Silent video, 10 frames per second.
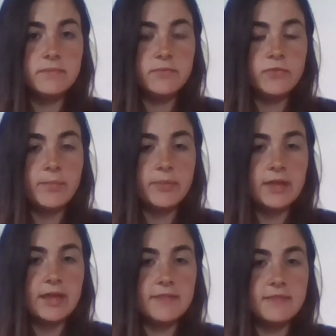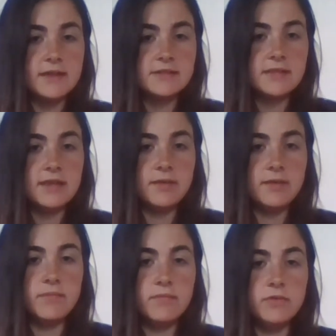replicate that
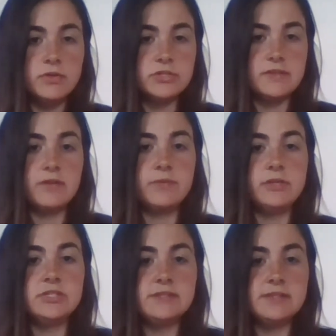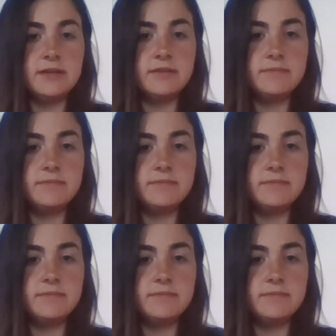same motion that we just did.